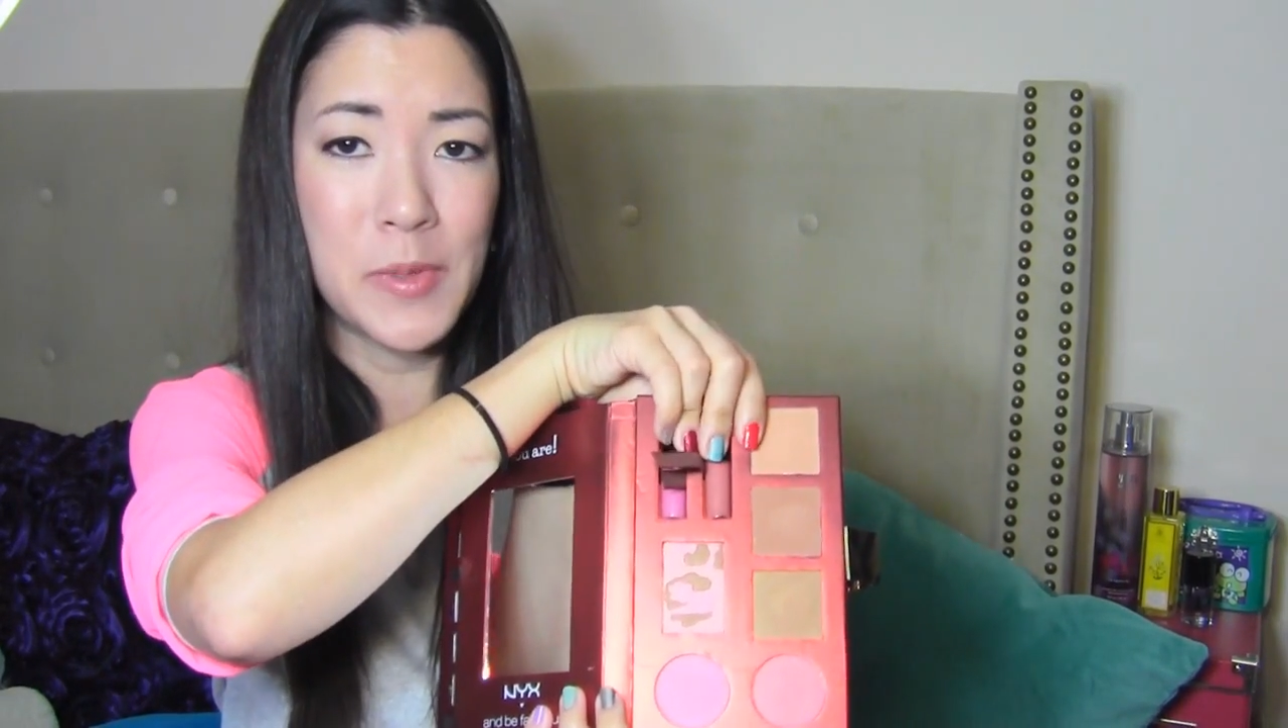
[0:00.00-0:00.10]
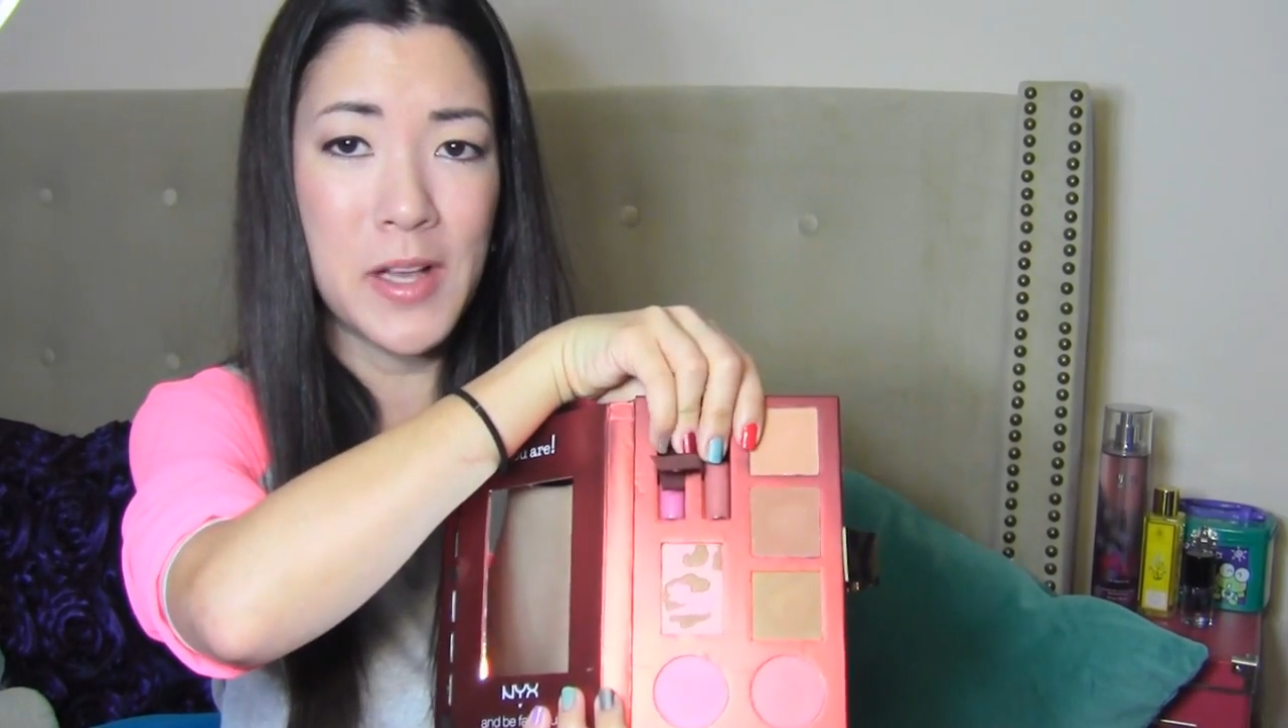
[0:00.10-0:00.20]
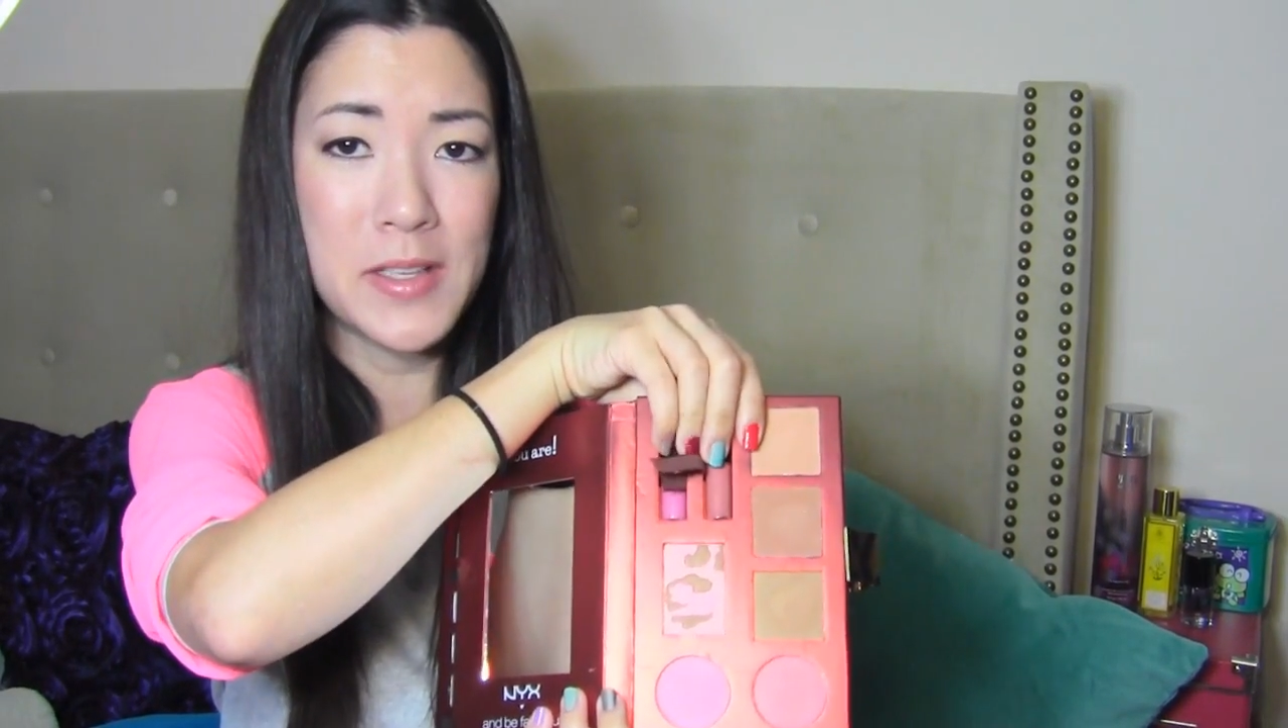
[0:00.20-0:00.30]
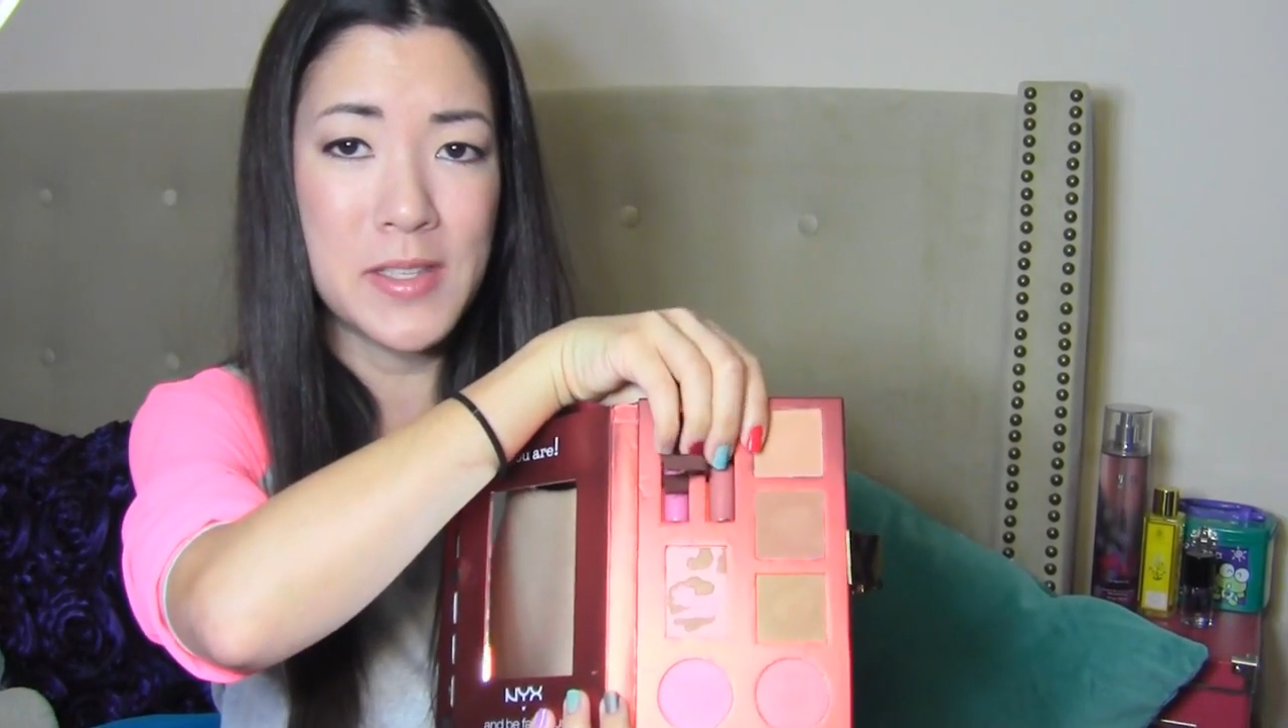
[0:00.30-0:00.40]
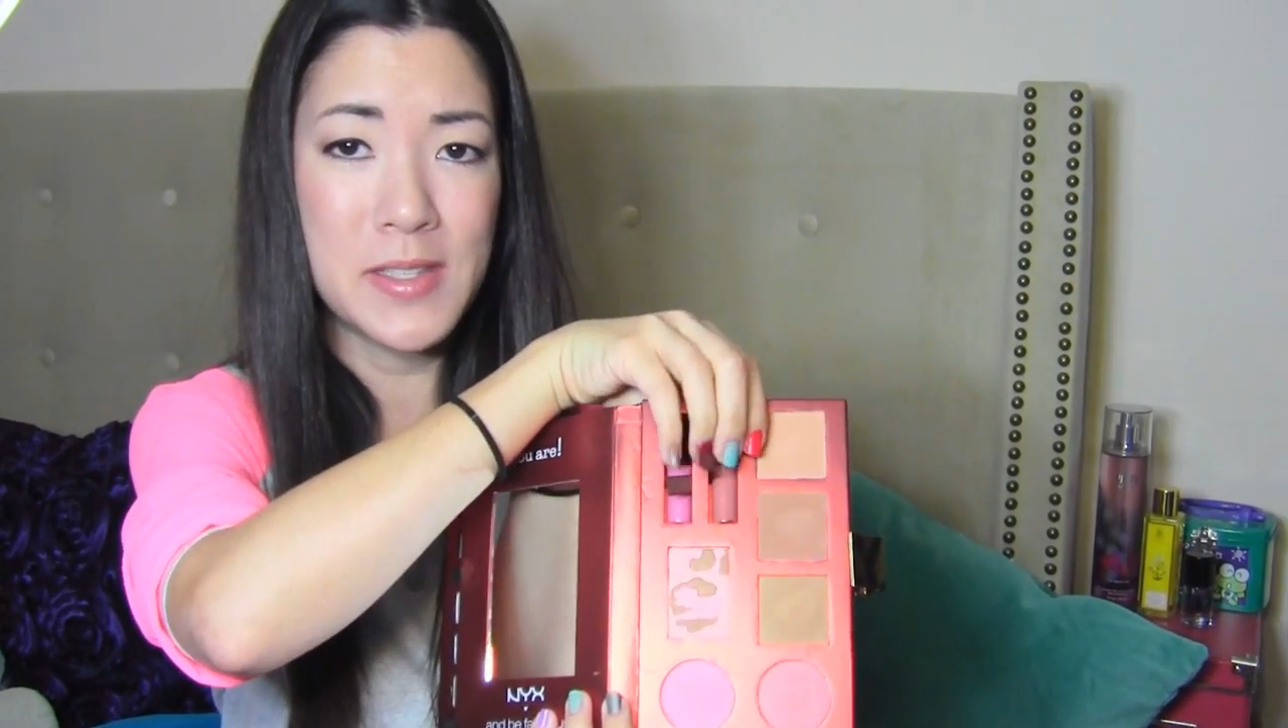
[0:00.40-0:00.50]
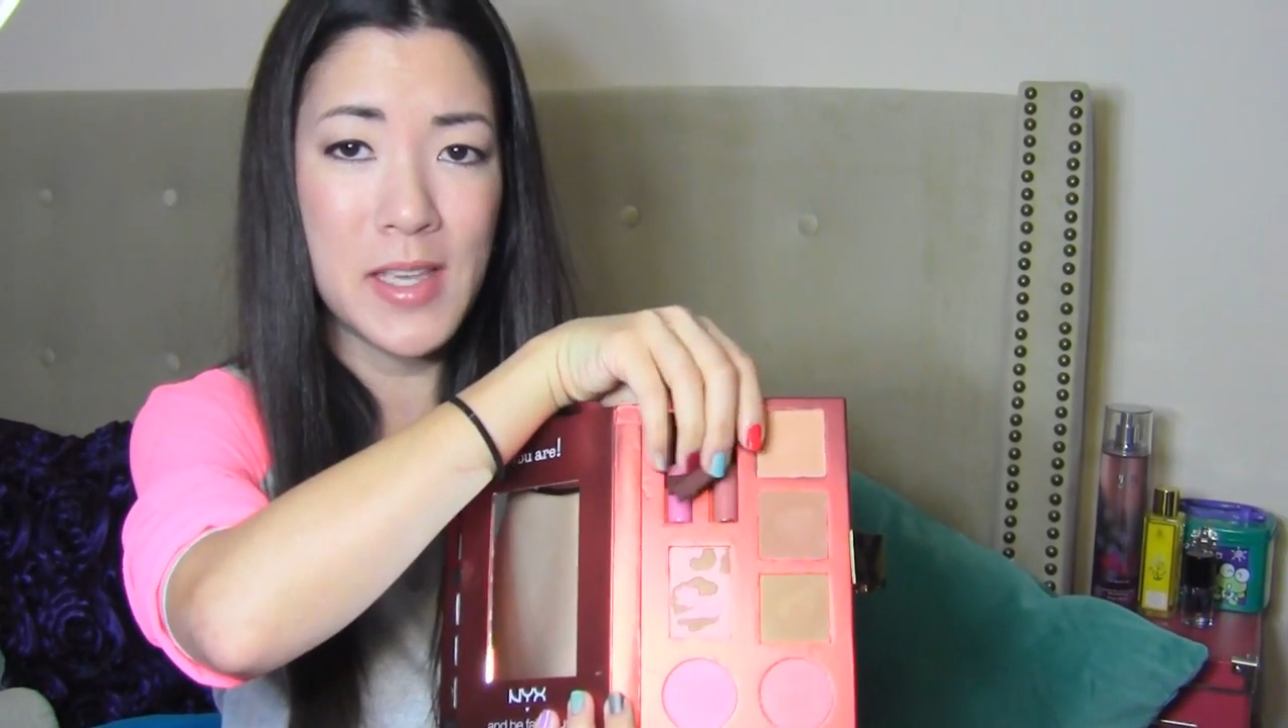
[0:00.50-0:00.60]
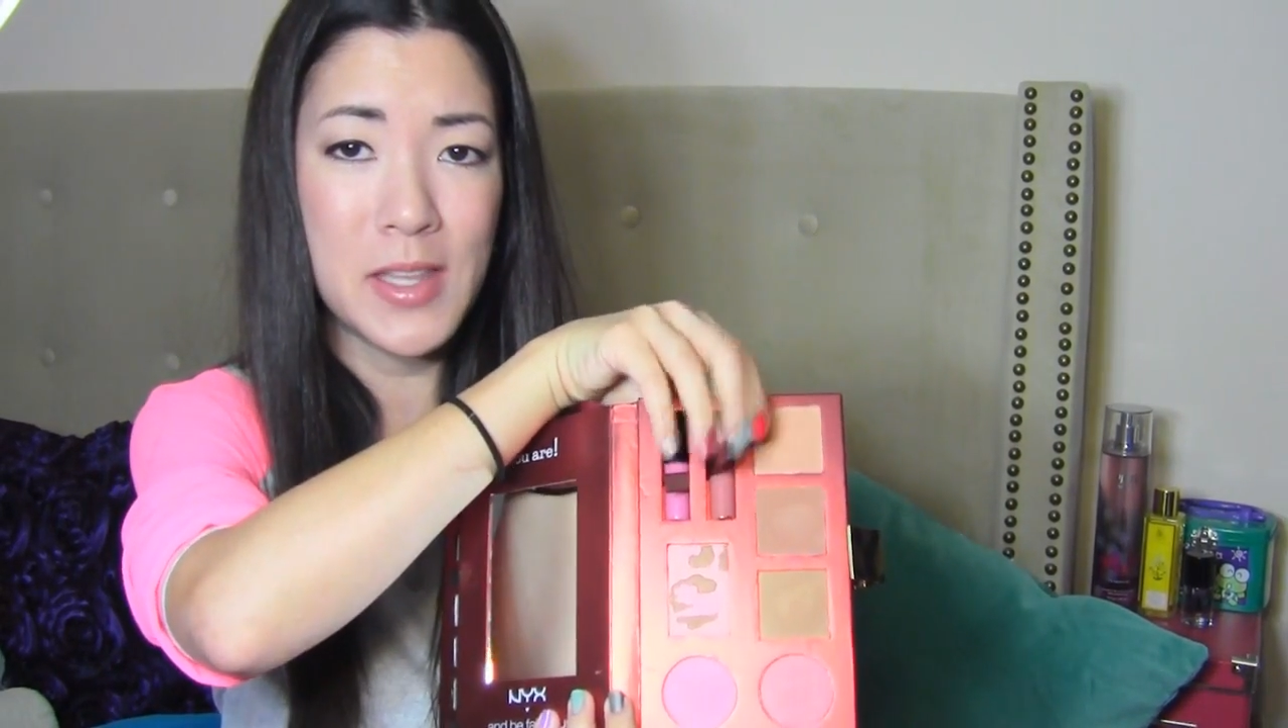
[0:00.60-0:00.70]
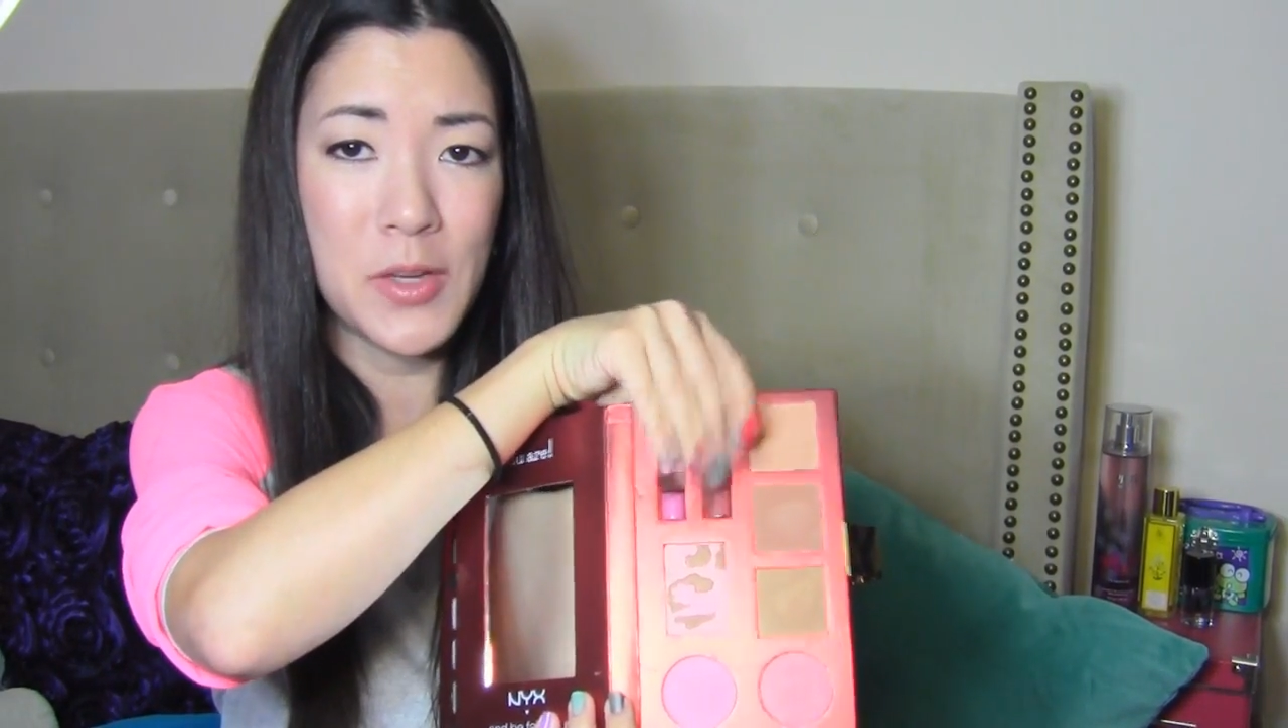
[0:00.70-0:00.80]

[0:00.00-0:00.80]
glosses in